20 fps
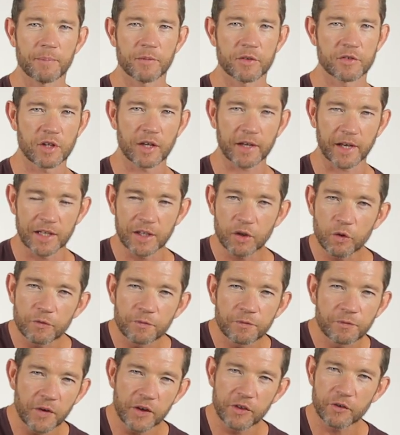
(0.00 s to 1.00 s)
There's like a little
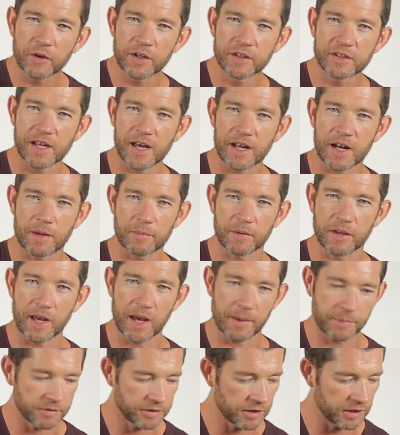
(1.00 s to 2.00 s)
feathery down up that
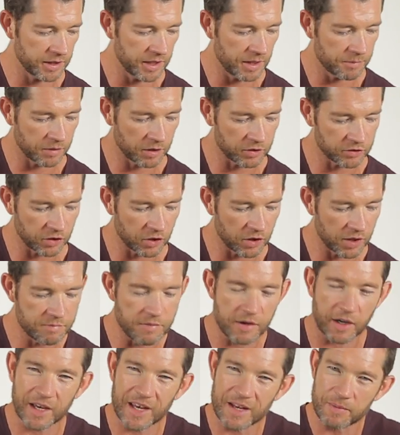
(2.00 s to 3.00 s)
happens at the end because I've got to
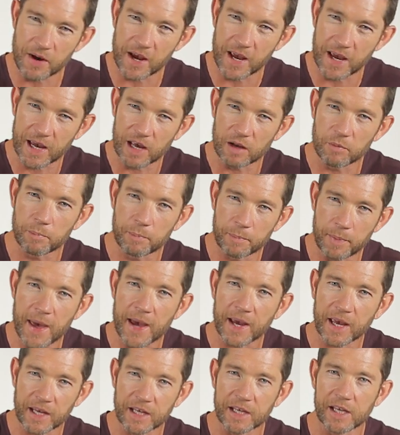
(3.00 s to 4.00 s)
get my hand
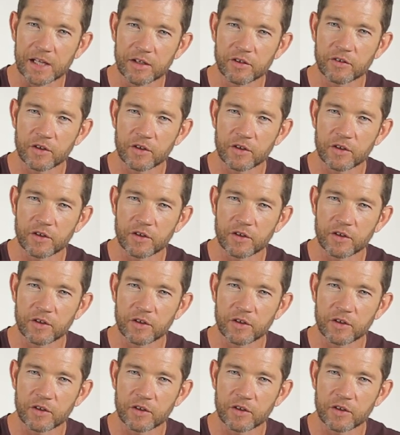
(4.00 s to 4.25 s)
back again